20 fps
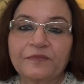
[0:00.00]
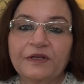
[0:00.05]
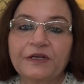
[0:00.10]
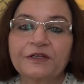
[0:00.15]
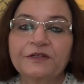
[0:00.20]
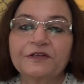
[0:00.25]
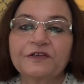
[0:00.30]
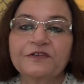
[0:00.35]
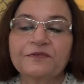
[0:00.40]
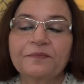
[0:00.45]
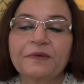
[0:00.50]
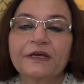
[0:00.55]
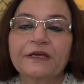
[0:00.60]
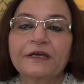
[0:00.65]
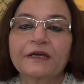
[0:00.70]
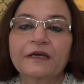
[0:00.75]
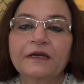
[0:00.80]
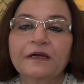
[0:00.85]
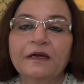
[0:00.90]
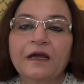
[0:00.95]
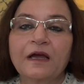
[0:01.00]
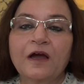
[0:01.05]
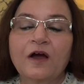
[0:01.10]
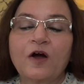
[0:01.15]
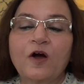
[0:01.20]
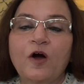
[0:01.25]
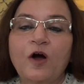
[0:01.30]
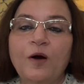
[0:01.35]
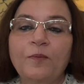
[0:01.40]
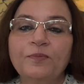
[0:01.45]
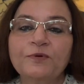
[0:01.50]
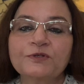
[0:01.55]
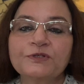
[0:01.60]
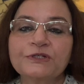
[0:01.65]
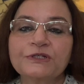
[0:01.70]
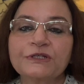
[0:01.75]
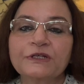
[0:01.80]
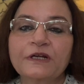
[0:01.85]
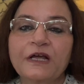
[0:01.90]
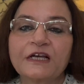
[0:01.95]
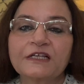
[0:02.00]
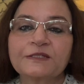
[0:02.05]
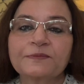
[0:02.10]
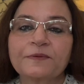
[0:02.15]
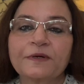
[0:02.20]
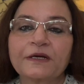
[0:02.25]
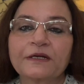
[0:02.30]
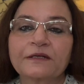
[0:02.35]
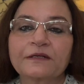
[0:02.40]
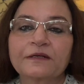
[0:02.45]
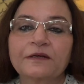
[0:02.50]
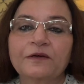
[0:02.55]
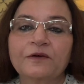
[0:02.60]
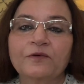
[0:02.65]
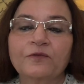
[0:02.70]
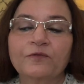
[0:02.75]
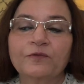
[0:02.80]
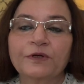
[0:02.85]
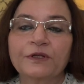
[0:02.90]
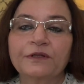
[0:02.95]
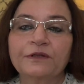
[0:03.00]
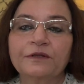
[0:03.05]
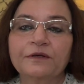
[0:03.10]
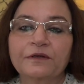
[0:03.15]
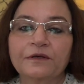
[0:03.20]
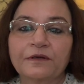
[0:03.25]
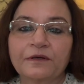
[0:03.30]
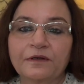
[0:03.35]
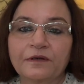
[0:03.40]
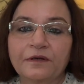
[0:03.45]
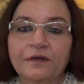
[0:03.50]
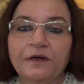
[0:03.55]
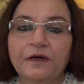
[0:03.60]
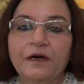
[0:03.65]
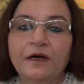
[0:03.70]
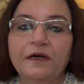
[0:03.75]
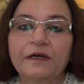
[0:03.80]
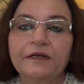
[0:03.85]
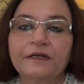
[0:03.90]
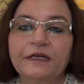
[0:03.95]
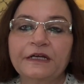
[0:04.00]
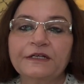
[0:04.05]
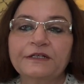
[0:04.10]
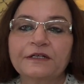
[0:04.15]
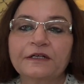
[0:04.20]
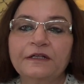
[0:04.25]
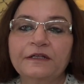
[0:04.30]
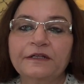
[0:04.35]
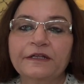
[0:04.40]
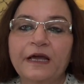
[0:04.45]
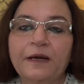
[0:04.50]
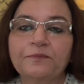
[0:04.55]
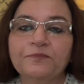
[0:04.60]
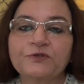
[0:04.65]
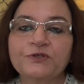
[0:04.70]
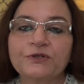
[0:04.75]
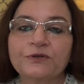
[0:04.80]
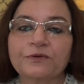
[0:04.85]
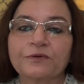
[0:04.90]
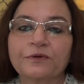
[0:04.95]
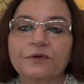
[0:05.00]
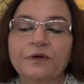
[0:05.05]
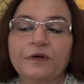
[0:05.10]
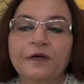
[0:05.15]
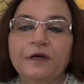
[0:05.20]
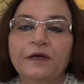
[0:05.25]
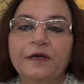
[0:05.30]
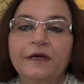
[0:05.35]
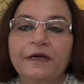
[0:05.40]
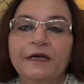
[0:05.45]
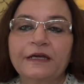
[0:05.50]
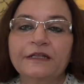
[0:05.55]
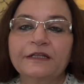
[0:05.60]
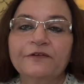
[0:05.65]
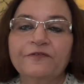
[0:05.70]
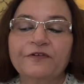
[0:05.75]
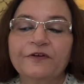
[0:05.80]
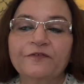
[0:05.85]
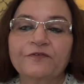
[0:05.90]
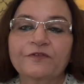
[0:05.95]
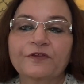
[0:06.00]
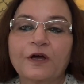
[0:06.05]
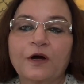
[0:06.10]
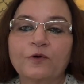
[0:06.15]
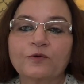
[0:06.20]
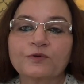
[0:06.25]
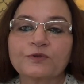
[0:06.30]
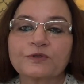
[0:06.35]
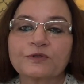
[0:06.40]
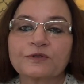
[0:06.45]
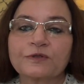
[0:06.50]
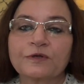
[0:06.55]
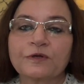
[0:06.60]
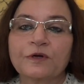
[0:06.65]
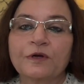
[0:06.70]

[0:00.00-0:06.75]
It is making opposition aspect with natal Neptune in the 5th house,